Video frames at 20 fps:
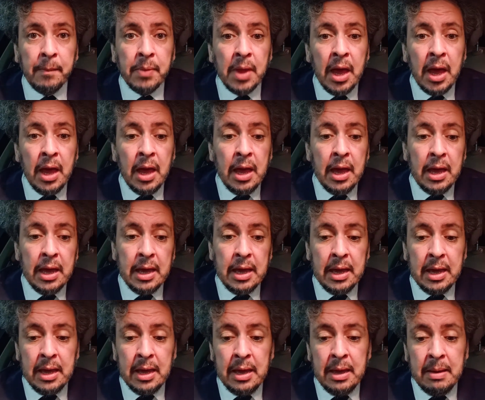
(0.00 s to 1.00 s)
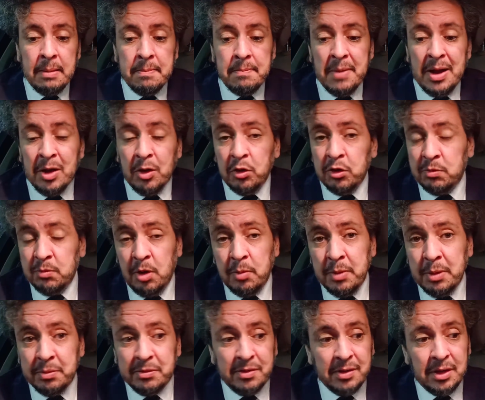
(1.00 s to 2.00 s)
Unfortunately, even if
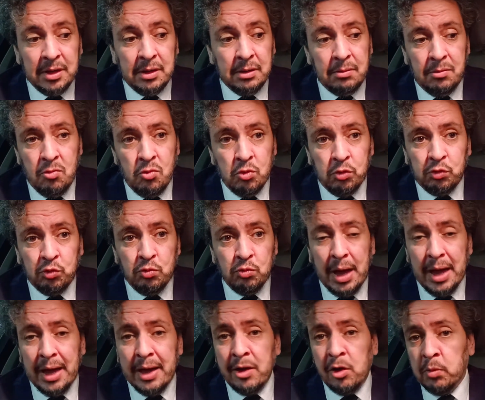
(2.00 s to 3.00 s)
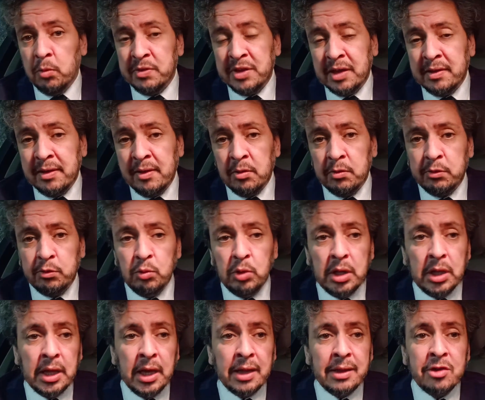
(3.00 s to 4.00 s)
the submarine has visited the site 2
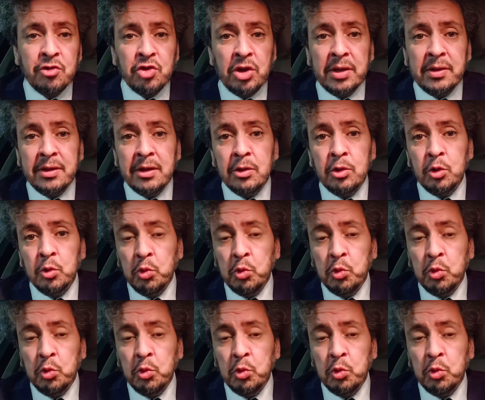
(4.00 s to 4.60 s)
or 3 times,